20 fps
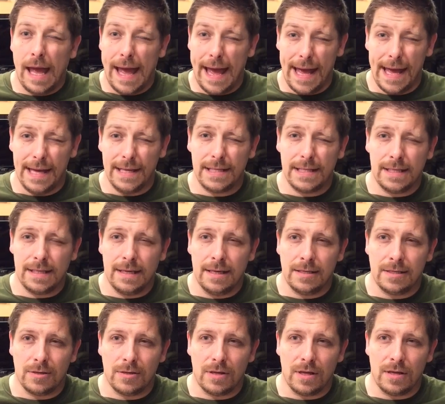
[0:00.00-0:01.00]
S.
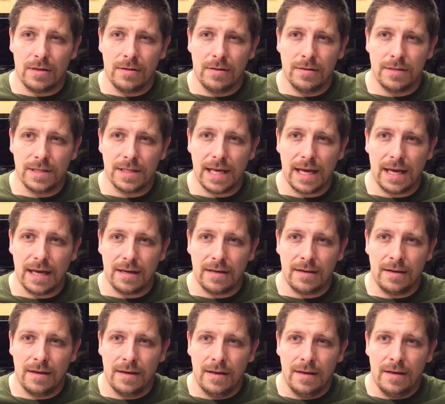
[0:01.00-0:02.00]
So the second,
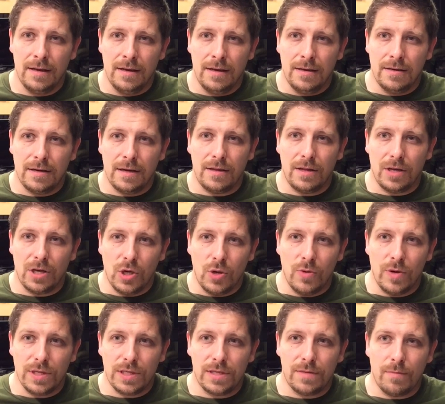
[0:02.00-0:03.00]
not the
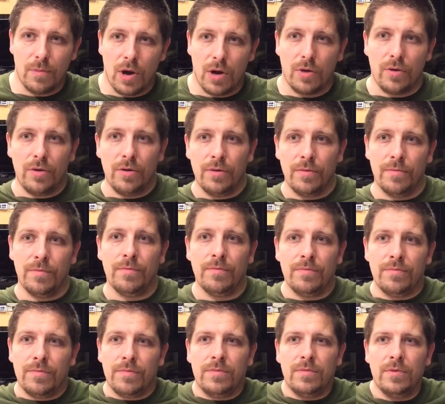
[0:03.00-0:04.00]
newest model.
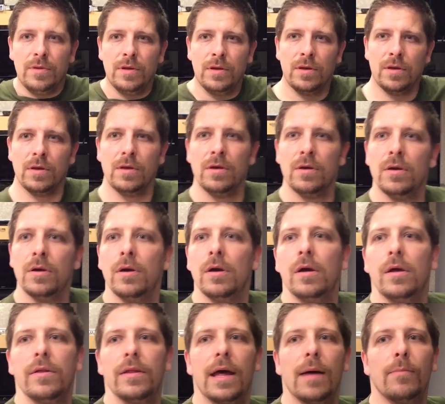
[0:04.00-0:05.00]

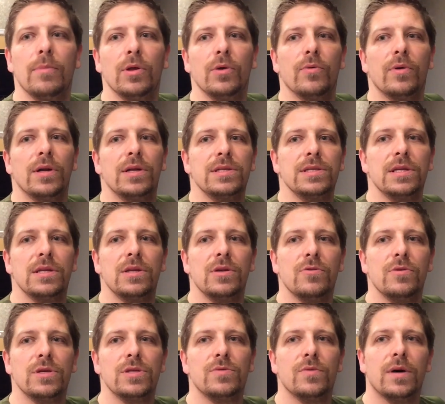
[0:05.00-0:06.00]
That blue one is the
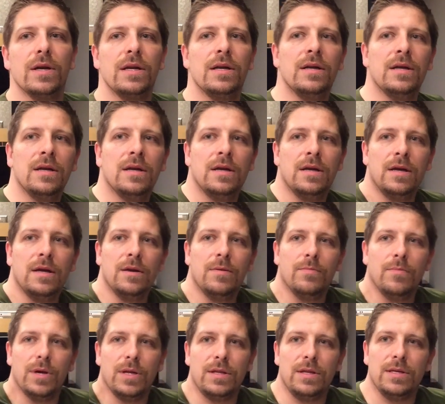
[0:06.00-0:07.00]
newest one,
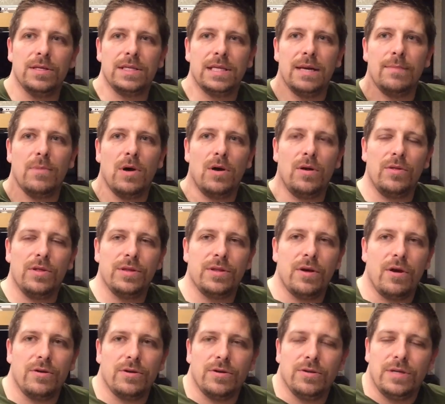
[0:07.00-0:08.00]
but the same model that the
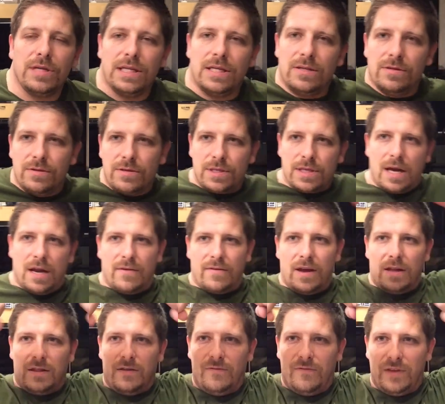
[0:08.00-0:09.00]
R2D2 has kind of
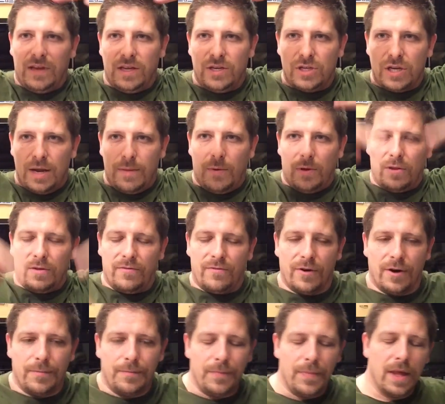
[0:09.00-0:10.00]
got the V shape on the
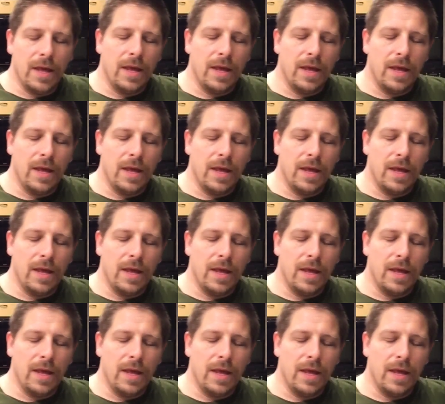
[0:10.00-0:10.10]
front.